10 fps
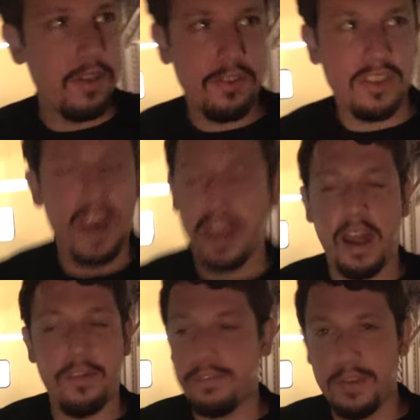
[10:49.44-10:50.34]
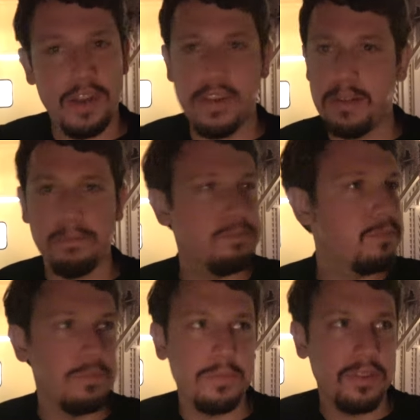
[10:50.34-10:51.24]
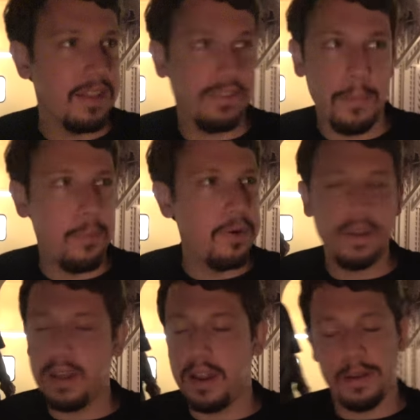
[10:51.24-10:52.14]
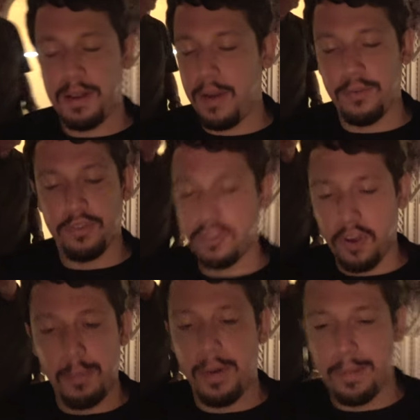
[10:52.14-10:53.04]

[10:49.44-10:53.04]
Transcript: of those, and I got rid of it at some point, and I was so